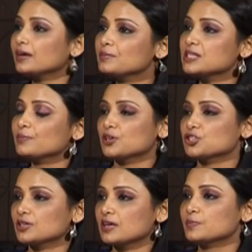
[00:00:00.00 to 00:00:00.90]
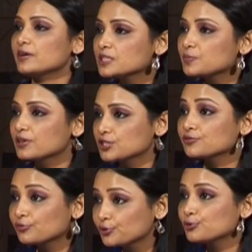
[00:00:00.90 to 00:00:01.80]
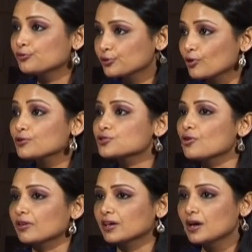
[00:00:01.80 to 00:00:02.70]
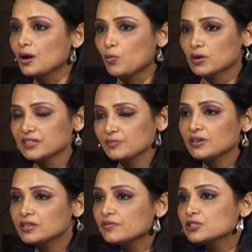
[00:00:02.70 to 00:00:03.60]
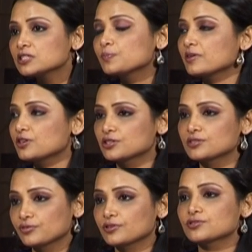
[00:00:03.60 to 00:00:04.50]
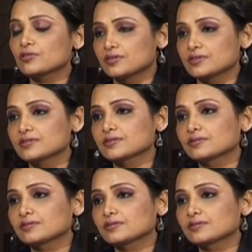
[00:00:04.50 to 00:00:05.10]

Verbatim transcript: like Mister Bachchan has been an inspiration for you, for your story. What have been your individual inspirations for your stories?